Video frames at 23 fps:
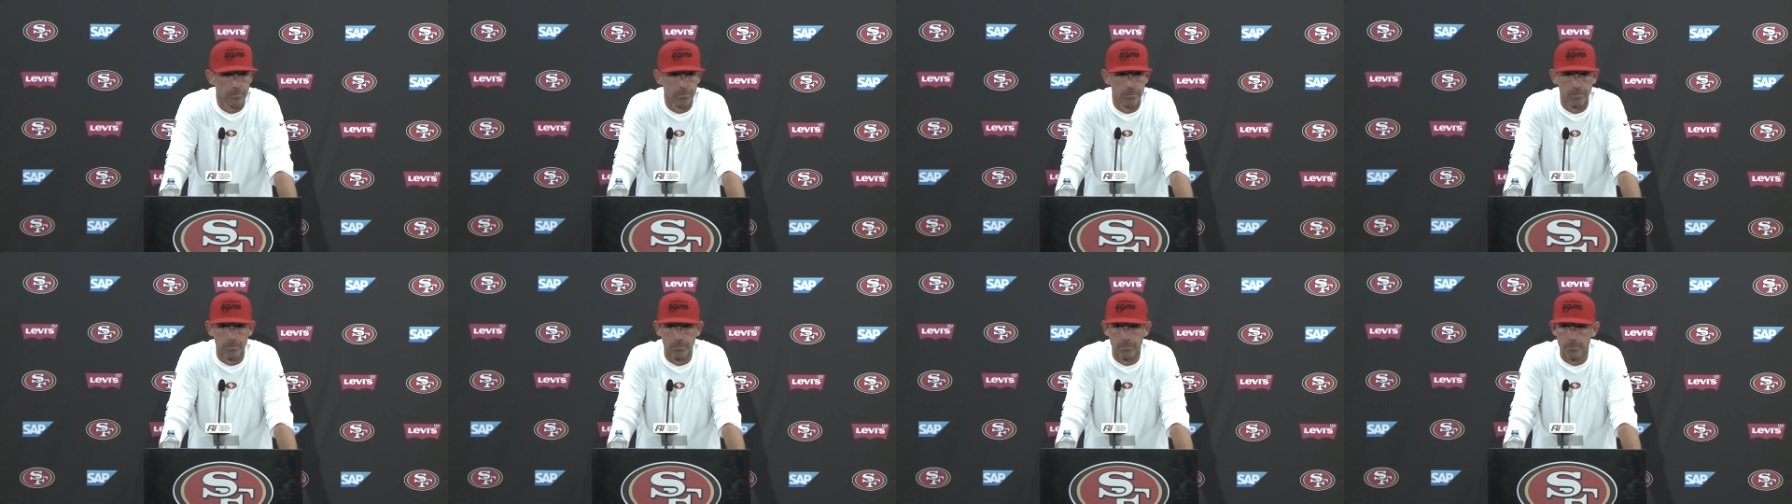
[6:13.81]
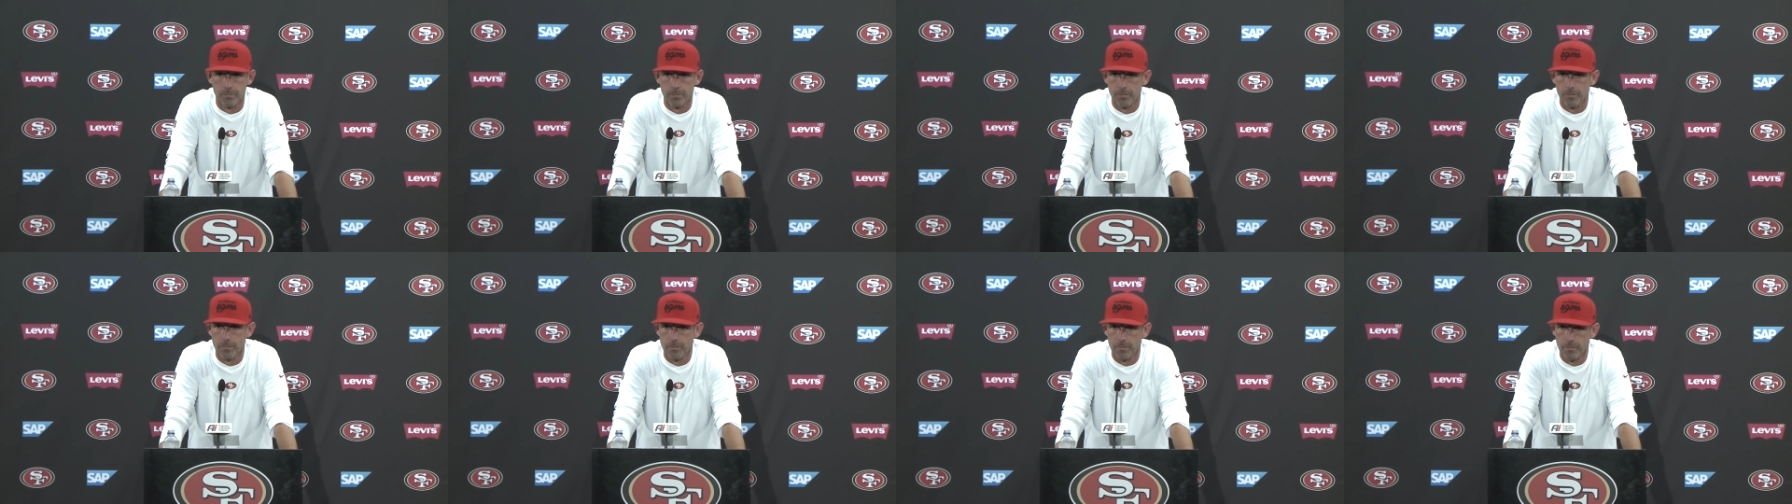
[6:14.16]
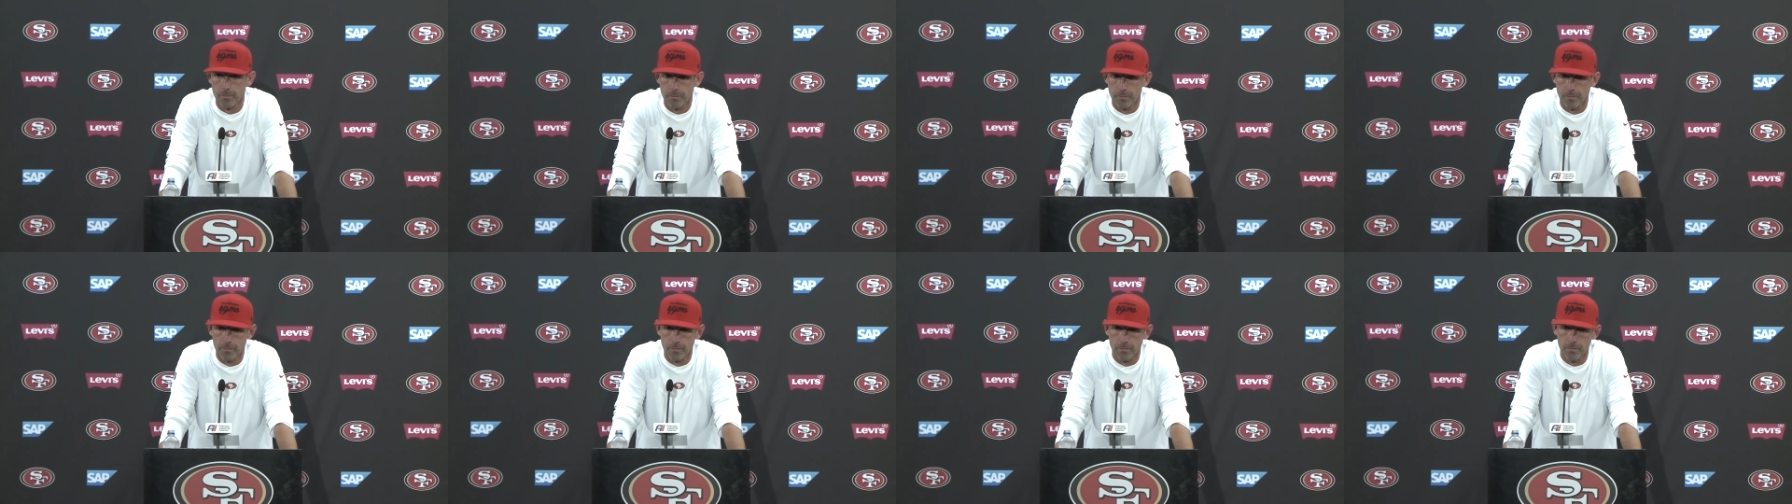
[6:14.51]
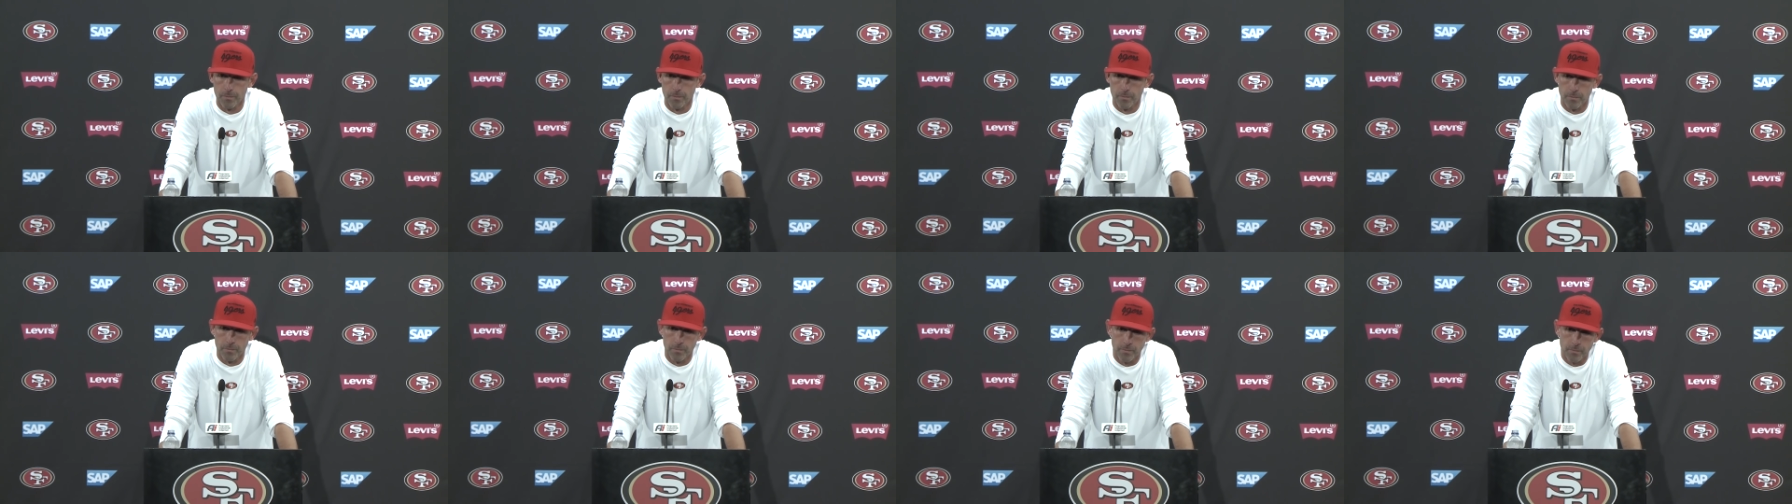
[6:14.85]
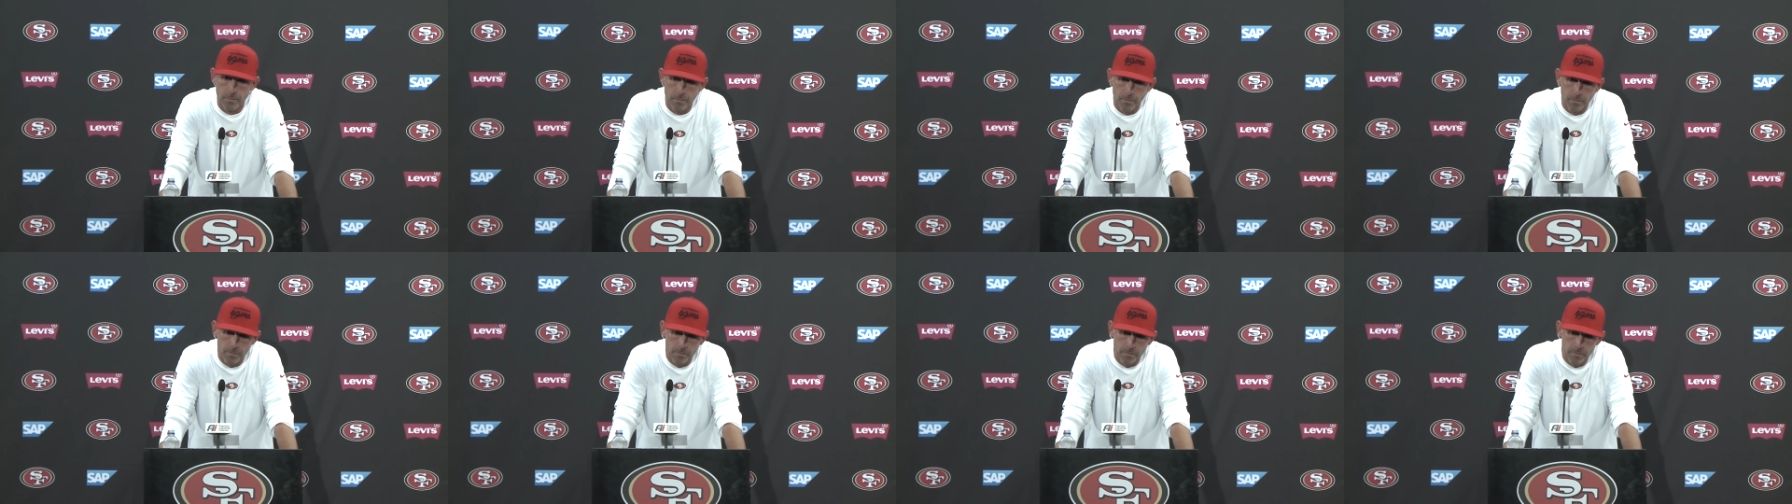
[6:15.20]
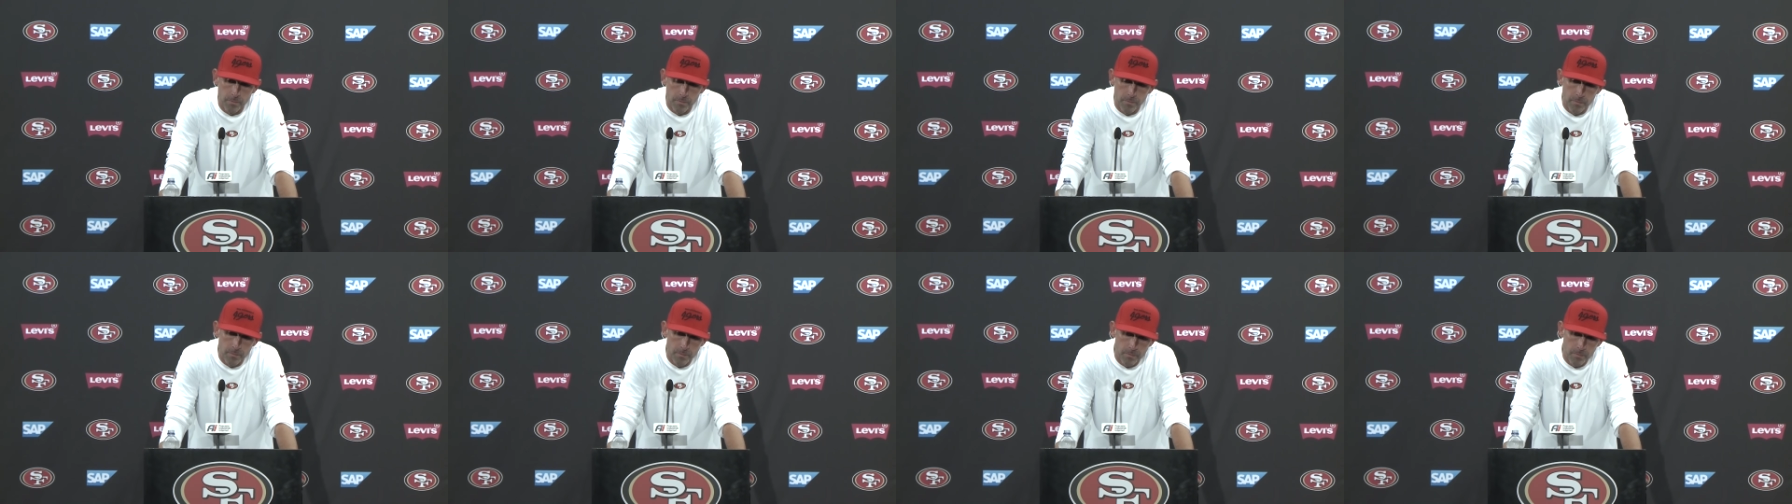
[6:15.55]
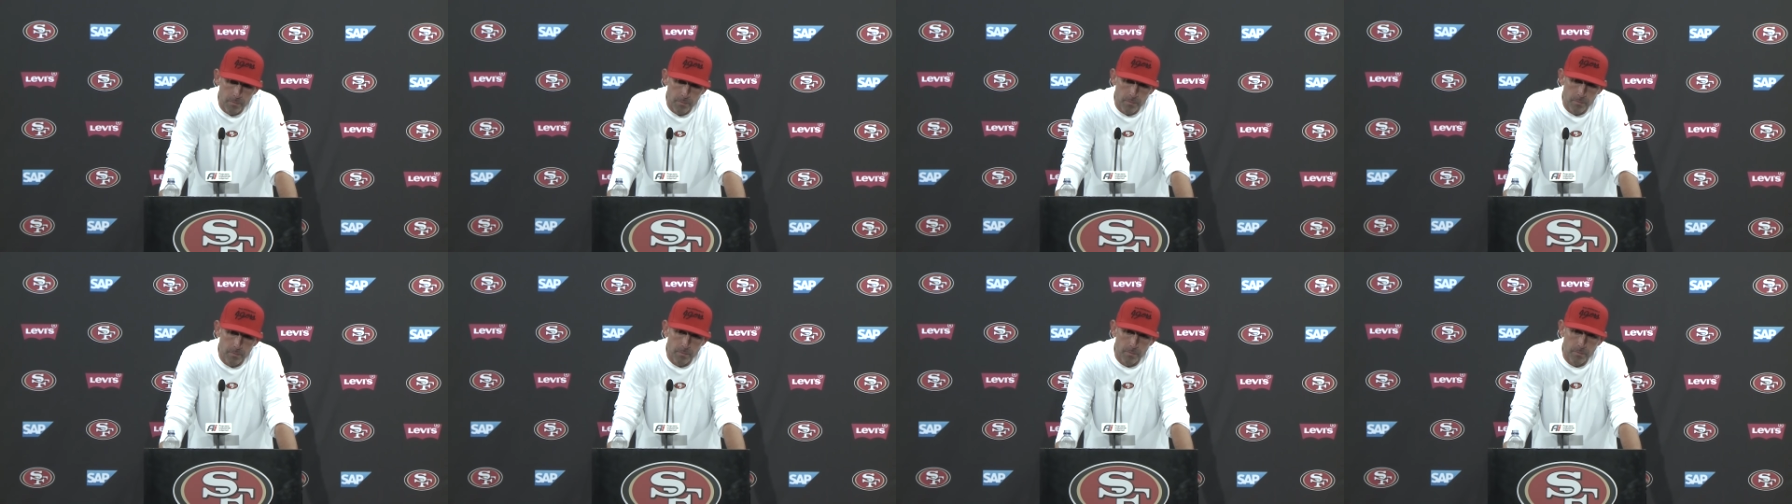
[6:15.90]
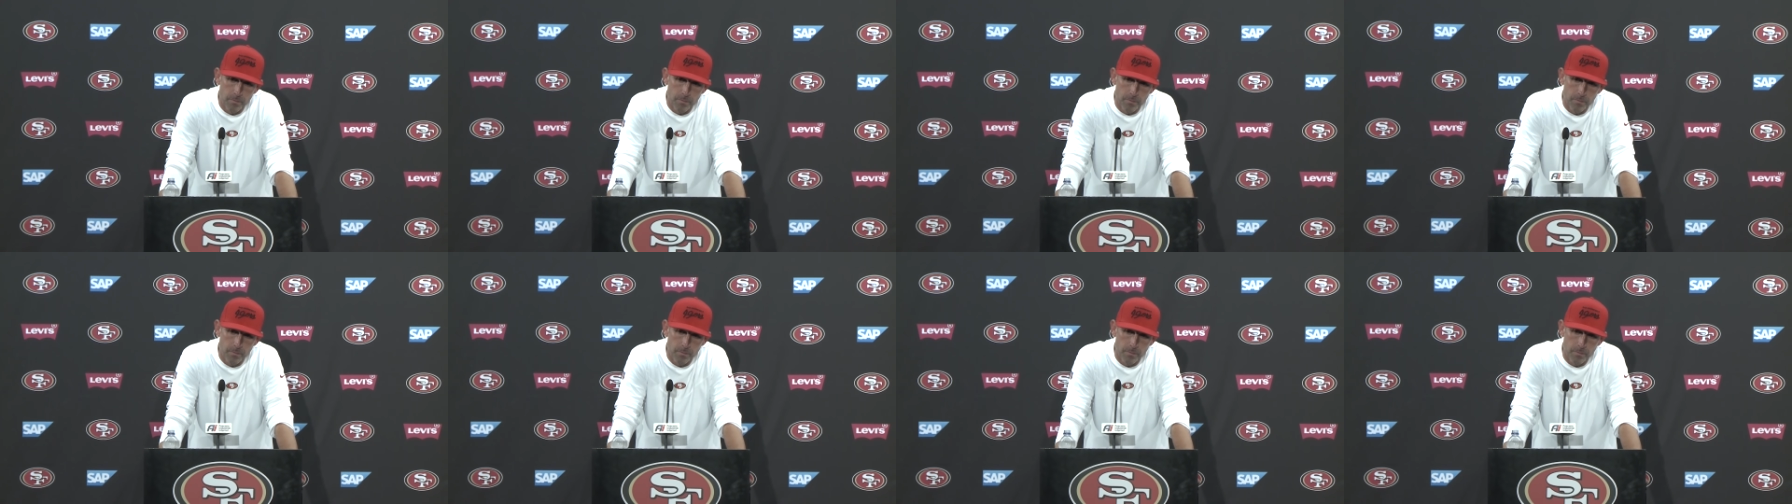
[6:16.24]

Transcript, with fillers: Yeah, with those two guys, with Tartt and